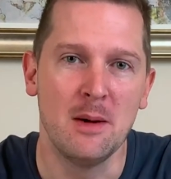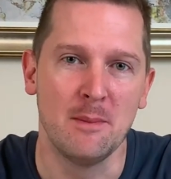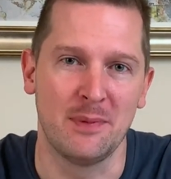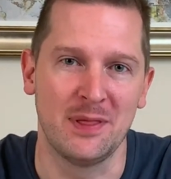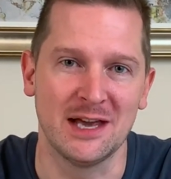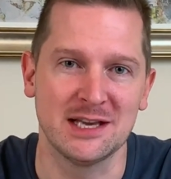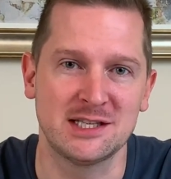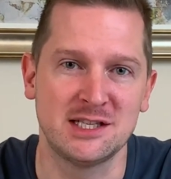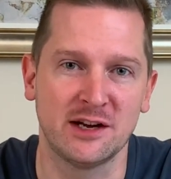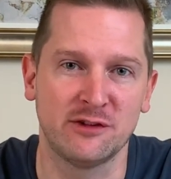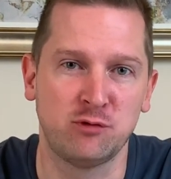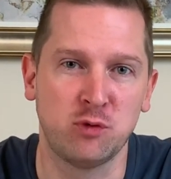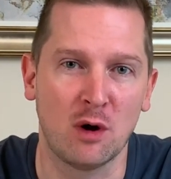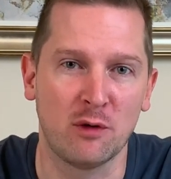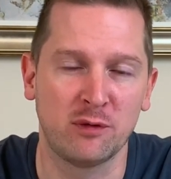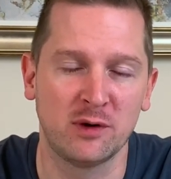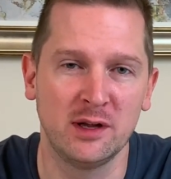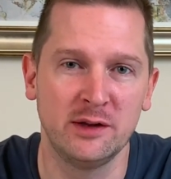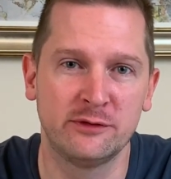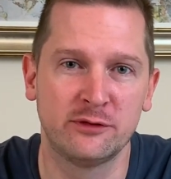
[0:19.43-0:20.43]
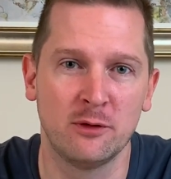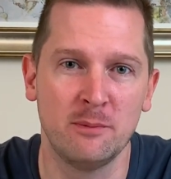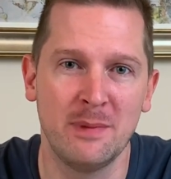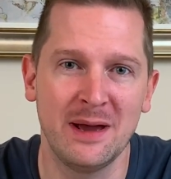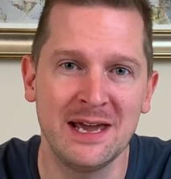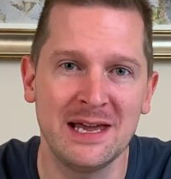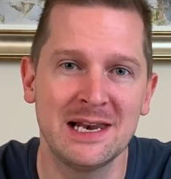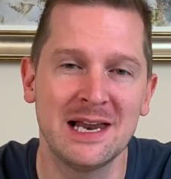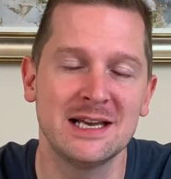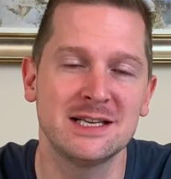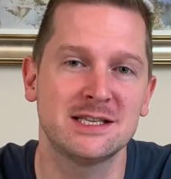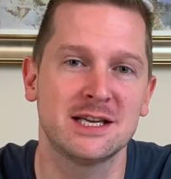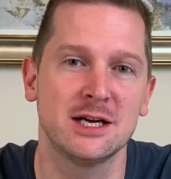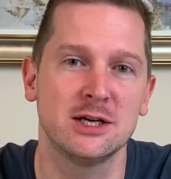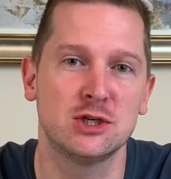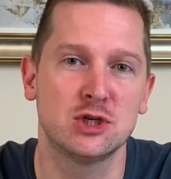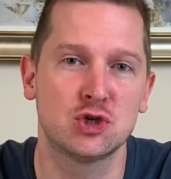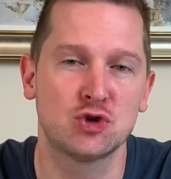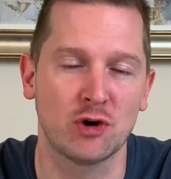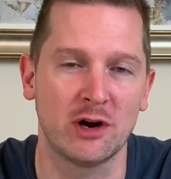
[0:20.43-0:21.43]
But that's enough waffling from me, let's
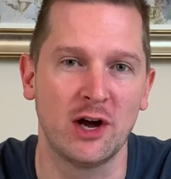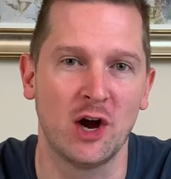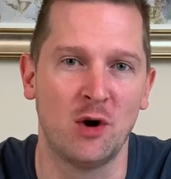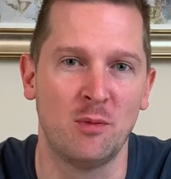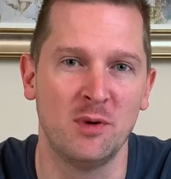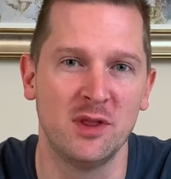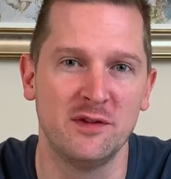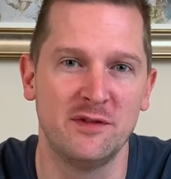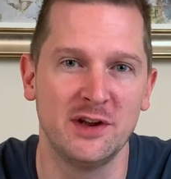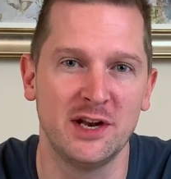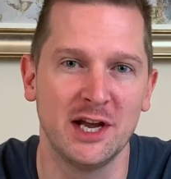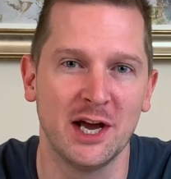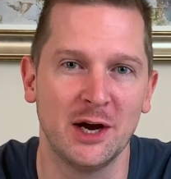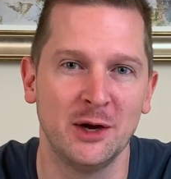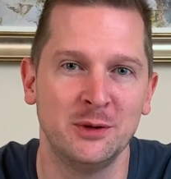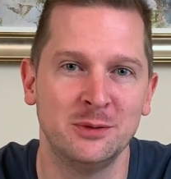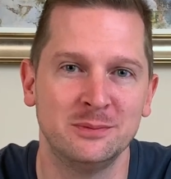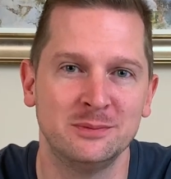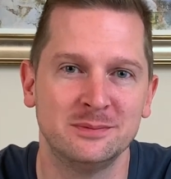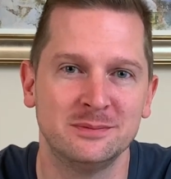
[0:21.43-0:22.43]
get straight on with the video.